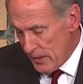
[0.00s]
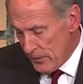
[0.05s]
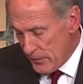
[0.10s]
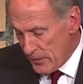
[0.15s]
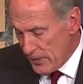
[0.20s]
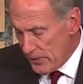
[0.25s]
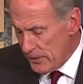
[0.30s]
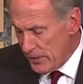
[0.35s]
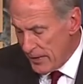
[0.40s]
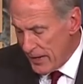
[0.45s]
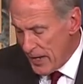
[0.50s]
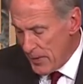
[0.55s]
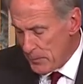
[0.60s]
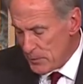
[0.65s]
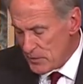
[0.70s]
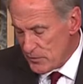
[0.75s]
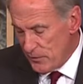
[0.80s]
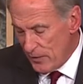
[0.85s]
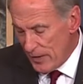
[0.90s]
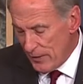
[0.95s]
the
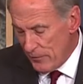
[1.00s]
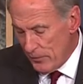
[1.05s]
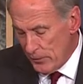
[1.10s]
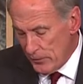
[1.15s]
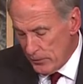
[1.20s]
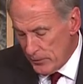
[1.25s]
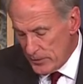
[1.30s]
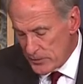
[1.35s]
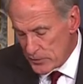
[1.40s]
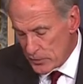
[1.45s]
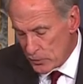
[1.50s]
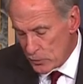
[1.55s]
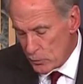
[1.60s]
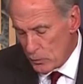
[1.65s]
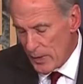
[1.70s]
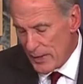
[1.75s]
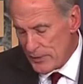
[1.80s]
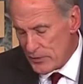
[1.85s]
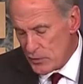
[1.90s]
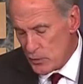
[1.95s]
Indianapolis 500 is a
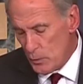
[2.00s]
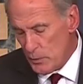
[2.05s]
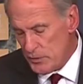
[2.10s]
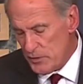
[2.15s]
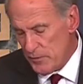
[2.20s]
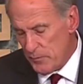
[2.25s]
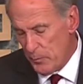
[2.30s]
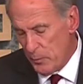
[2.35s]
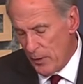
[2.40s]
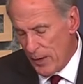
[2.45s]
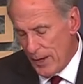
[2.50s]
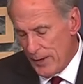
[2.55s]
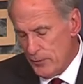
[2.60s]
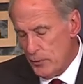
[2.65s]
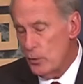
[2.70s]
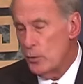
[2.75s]
great source of pride